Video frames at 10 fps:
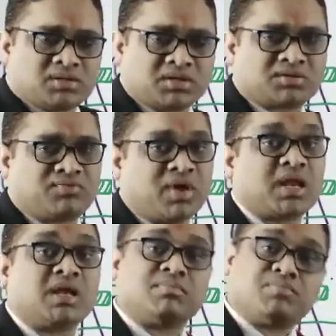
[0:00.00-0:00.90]
this
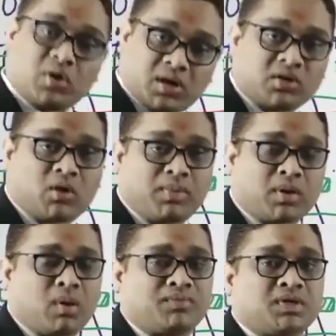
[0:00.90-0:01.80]
very important topic
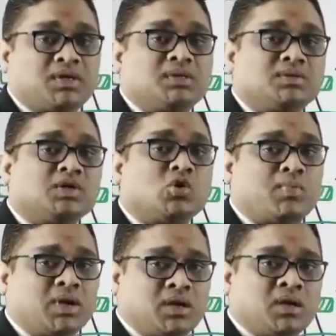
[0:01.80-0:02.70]
of the
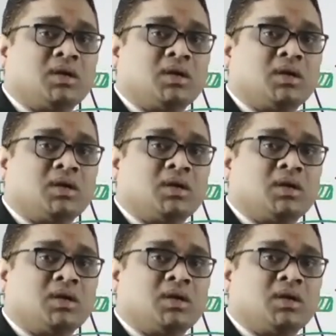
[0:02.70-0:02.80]
genomic